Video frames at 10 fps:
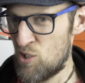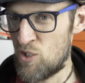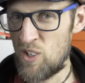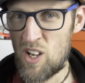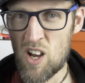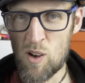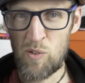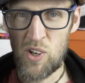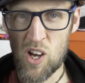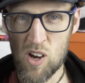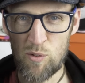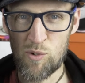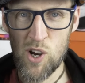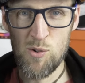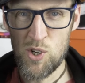sort of half and half
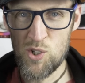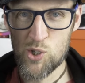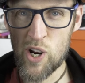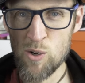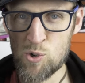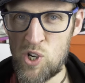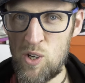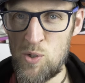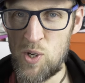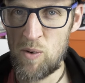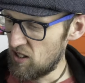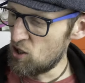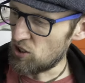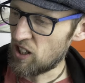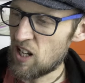road and trail shoes. You
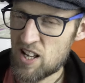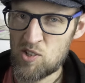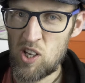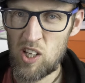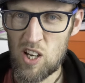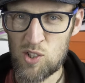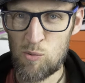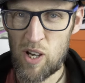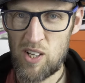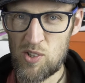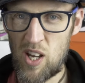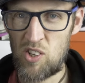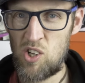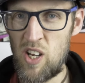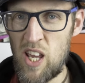got the classic cutaway
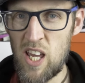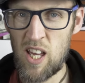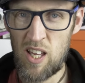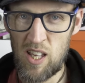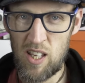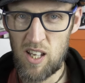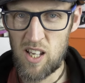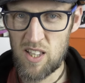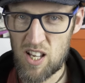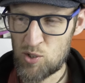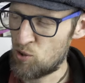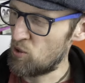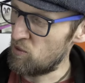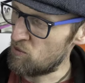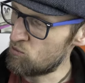section here in that sort
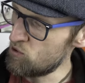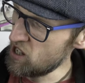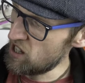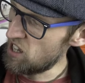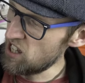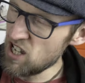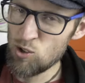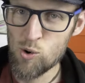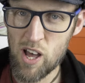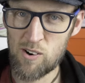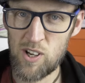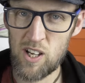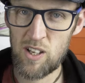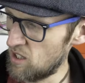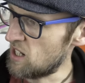of rear heel
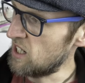area that